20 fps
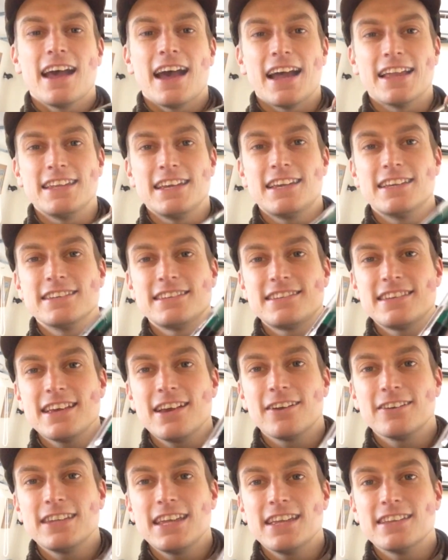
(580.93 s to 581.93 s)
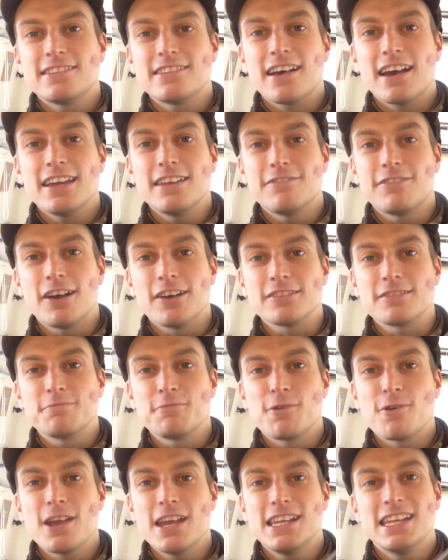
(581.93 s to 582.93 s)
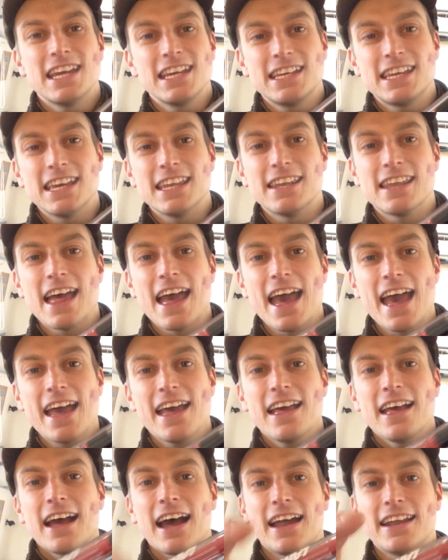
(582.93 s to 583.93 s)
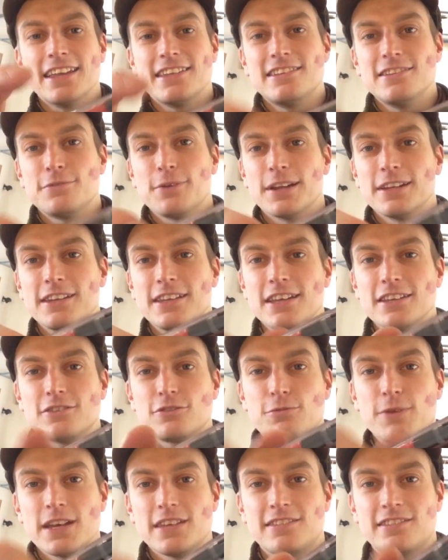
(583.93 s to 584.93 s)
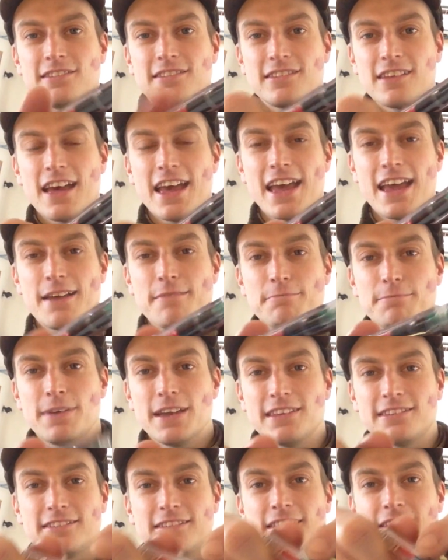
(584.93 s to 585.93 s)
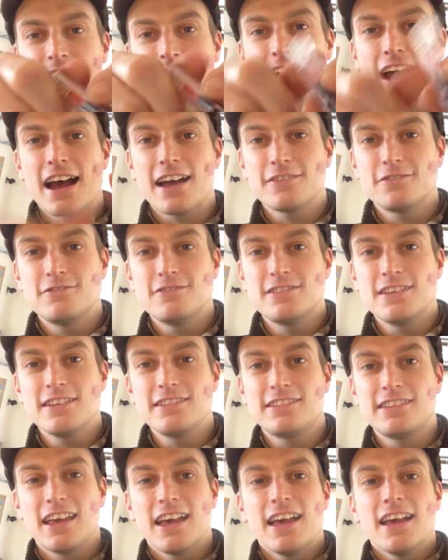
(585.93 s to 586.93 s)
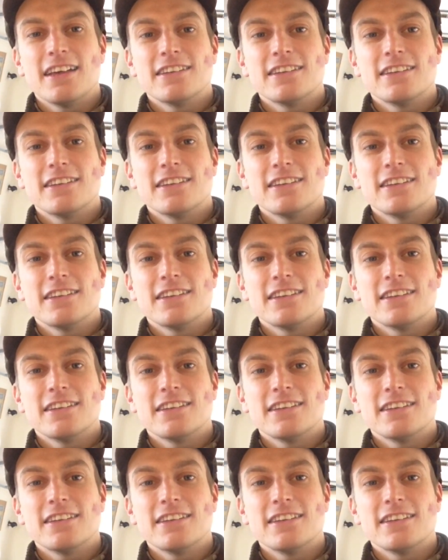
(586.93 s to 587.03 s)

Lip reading: and you can see on the inside I've got some green ink in there, and this is one of the twist piston cartridges,